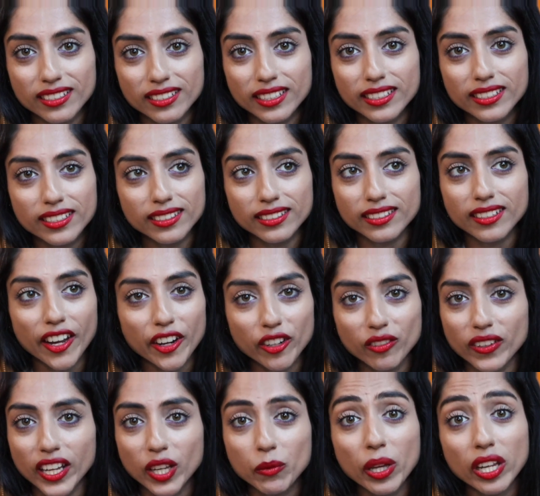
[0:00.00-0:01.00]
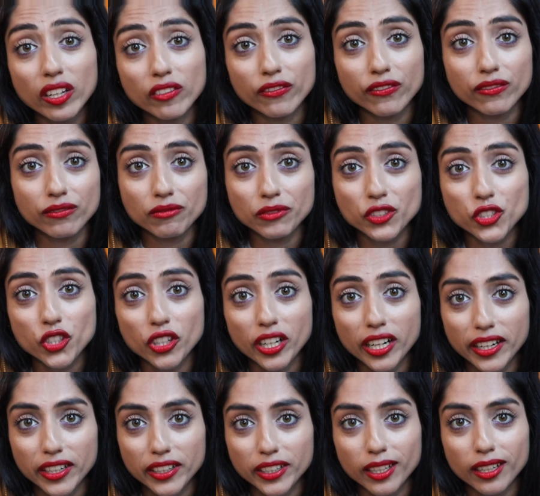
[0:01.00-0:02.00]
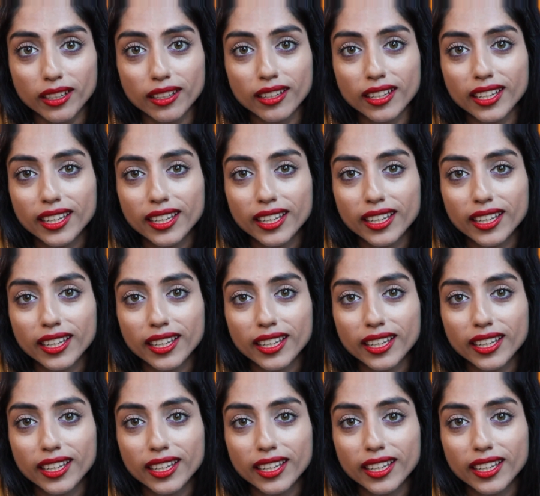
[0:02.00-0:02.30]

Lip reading: This is kind of like my journal.